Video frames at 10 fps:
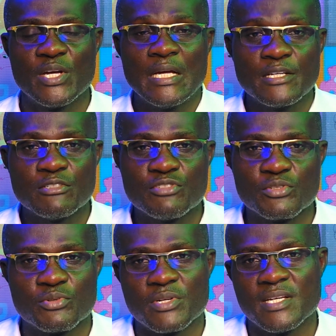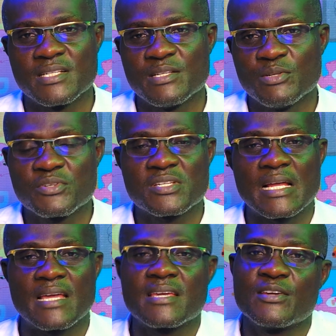do, it looks
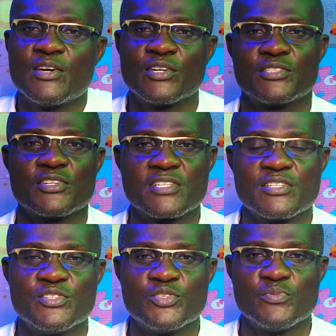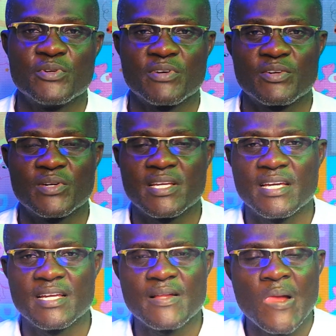like God doesn't do miracle
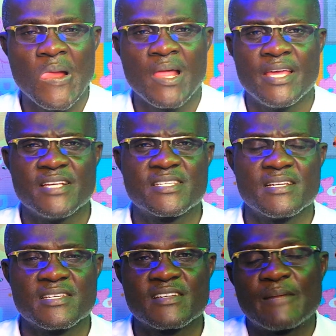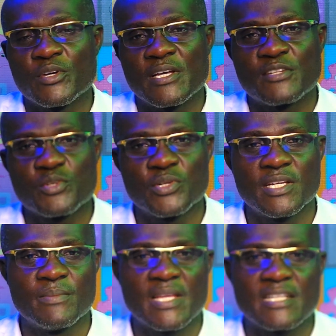again. He said his grandmother told
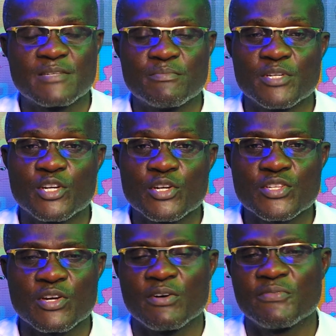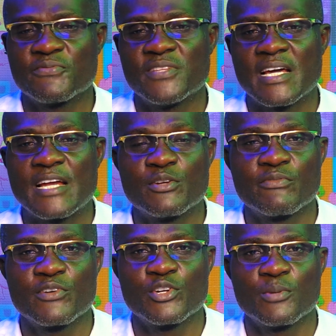him that because of the hand of
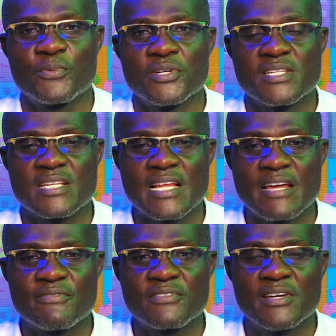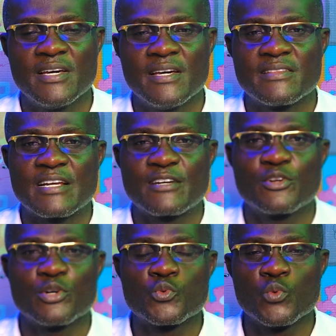God upon his life, that
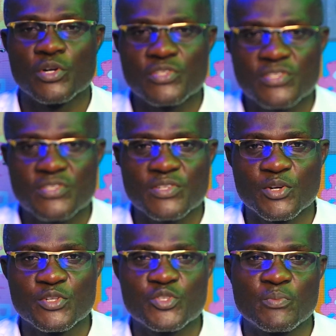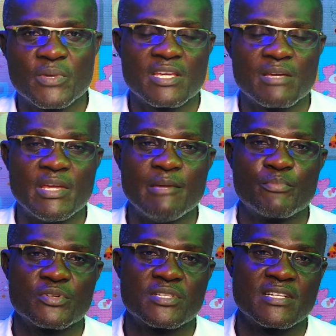God was going to make him
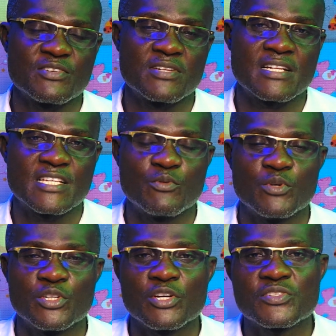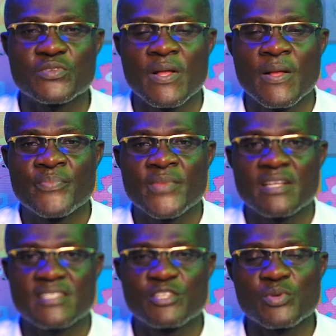impotent so that he would not
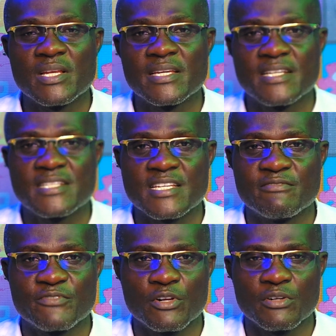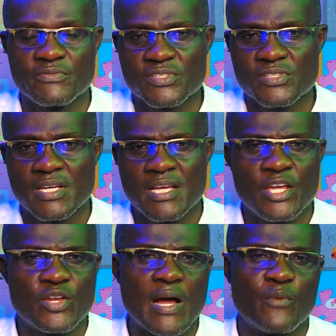sexually get involved.
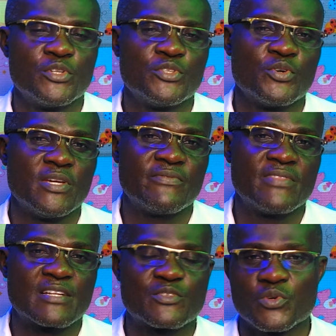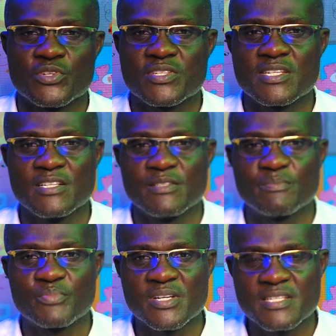You know, I wouldn't know if that was still
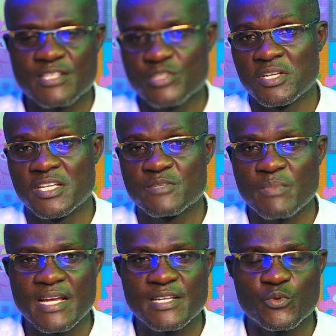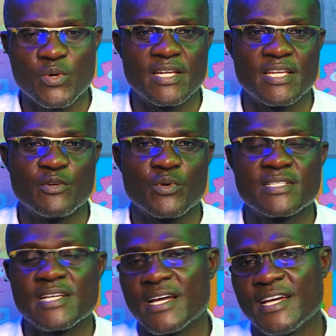present on his mind when he
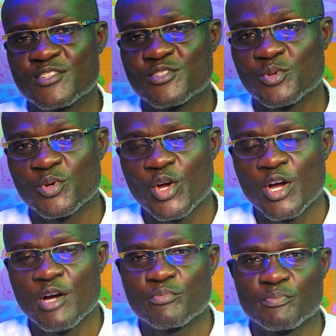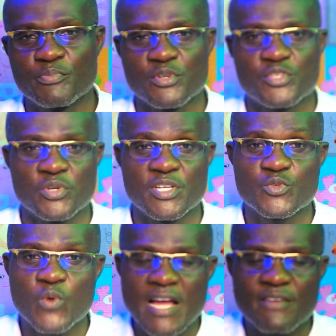went ahead to propose to his
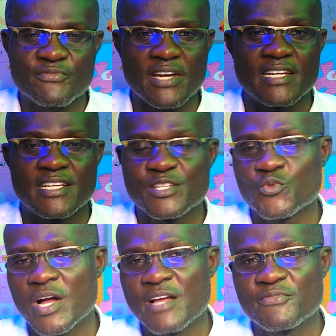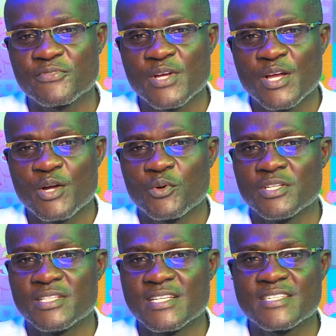wife. And his wife,
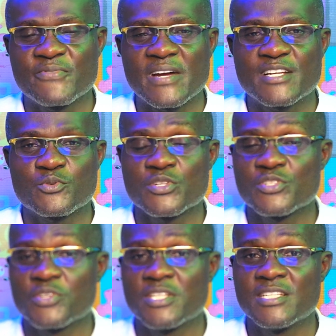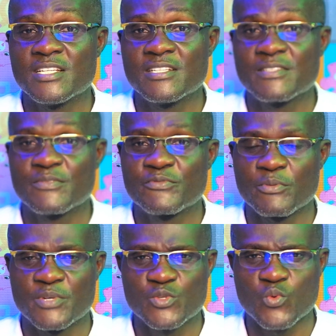this fact was not hidden
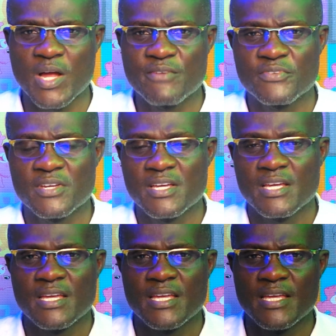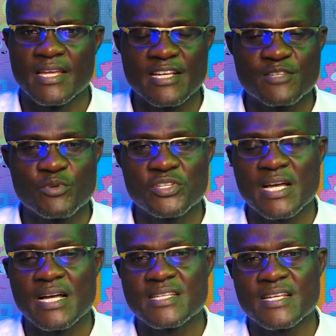from his wife, in as much as